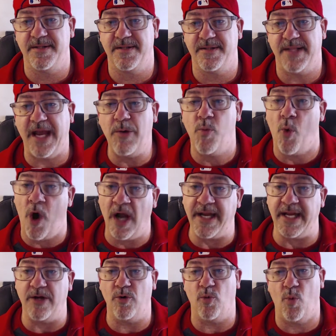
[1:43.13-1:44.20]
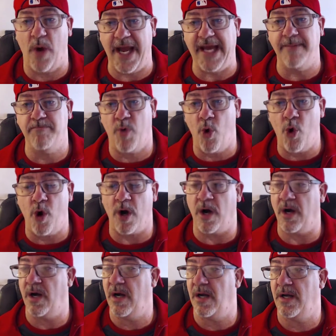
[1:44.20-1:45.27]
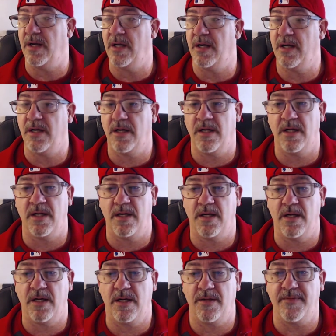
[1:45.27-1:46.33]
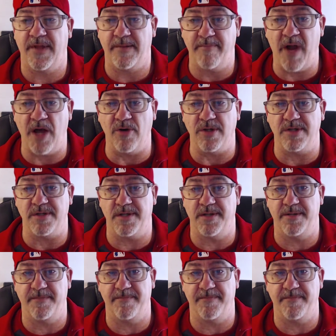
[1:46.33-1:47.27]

they want it way more than most.